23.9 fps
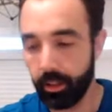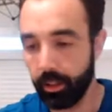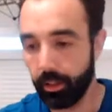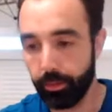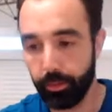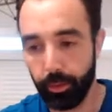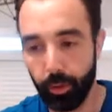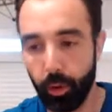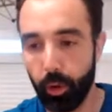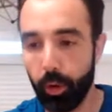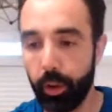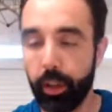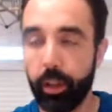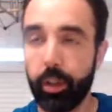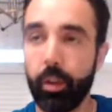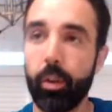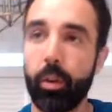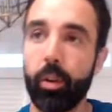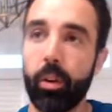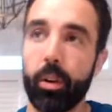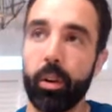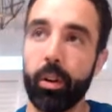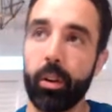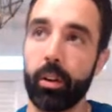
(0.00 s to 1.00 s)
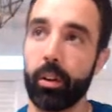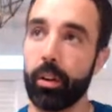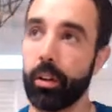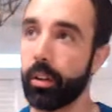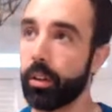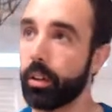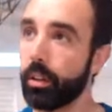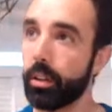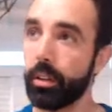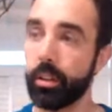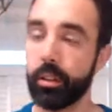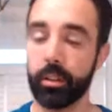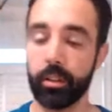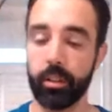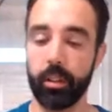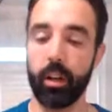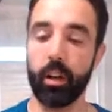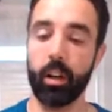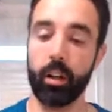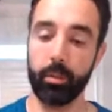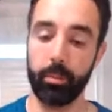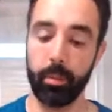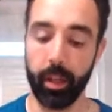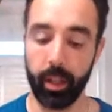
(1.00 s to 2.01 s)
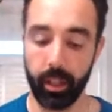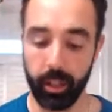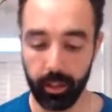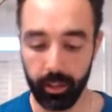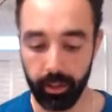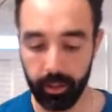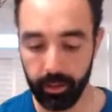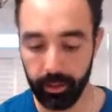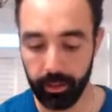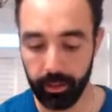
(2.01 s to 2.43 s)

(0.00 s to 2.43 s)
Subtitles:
Lafroig or Ardbeg.